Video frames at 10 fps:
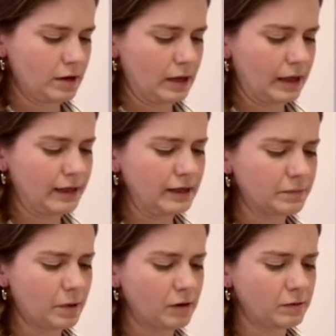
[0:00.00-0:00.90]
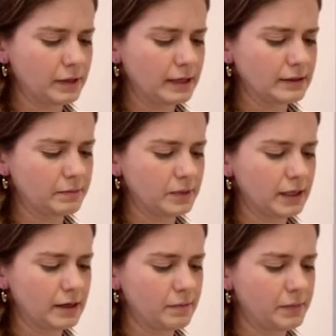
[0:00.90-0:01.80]
I think it probably ends up
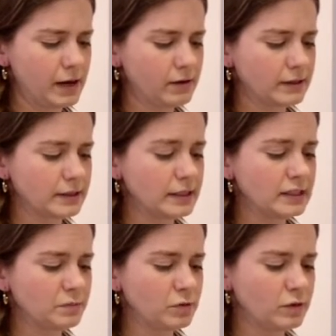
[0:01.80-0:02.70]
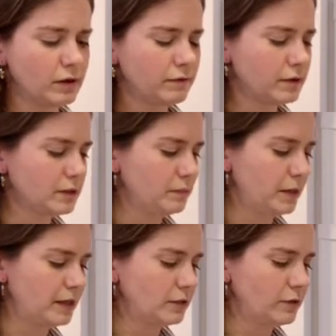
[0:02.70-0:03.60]
being about a teaspoon of the
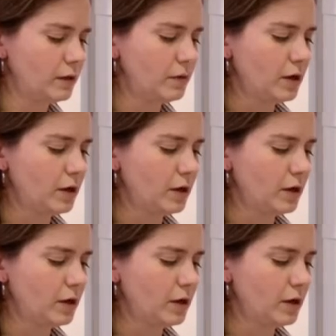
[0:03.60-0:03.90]
spice rub